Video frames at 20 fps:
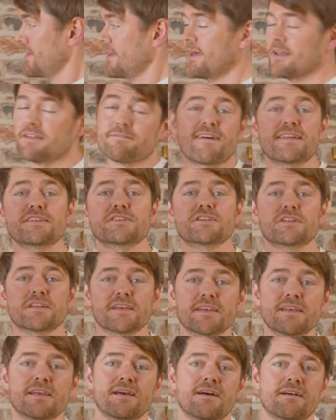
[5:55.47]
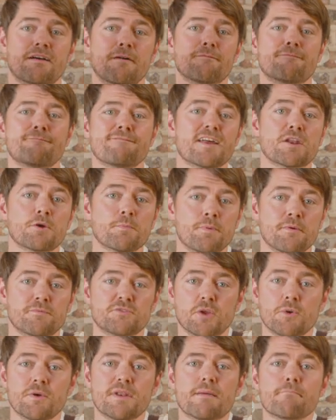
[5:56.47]
and eventually I got fed up of
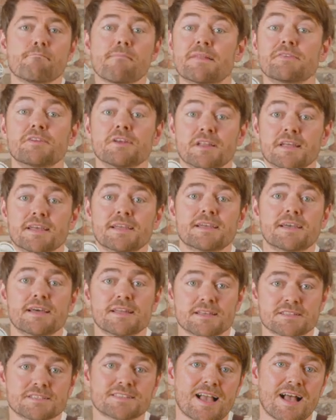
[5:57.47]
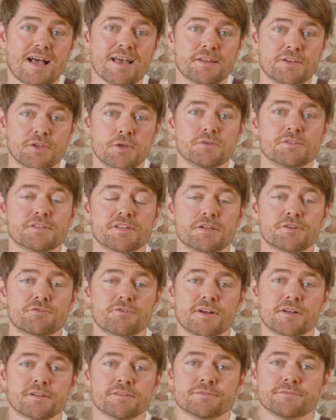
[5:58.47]
doing it manually, and I started using a
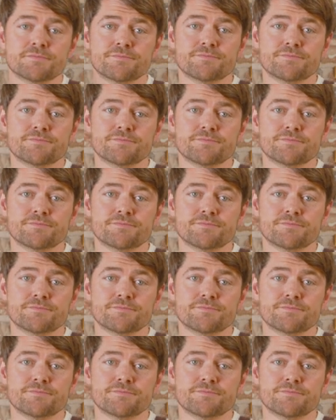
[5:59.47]
drill.